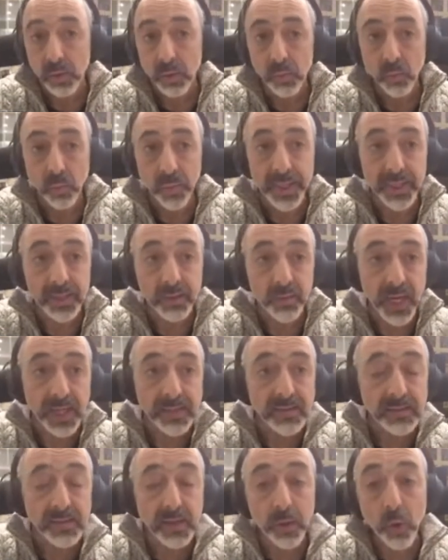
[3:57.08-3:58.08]
We
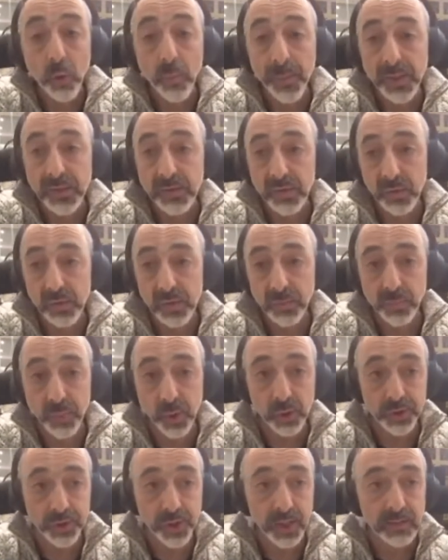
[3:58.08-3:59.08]
created an open source
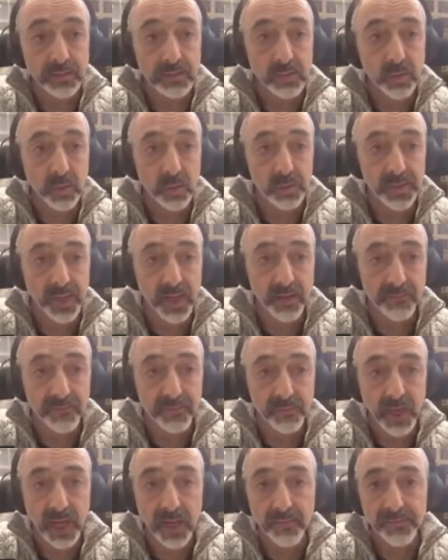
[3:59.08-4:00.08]
project called
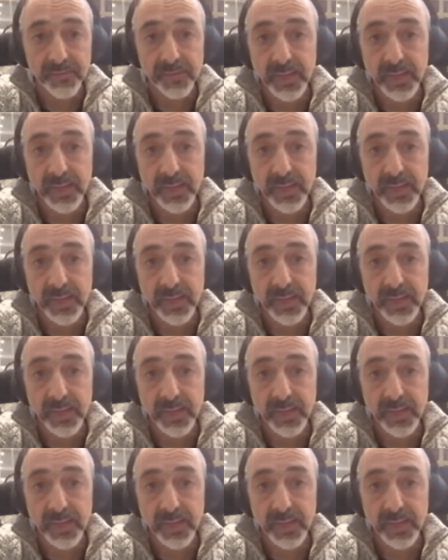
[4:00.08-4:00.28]
fgrav,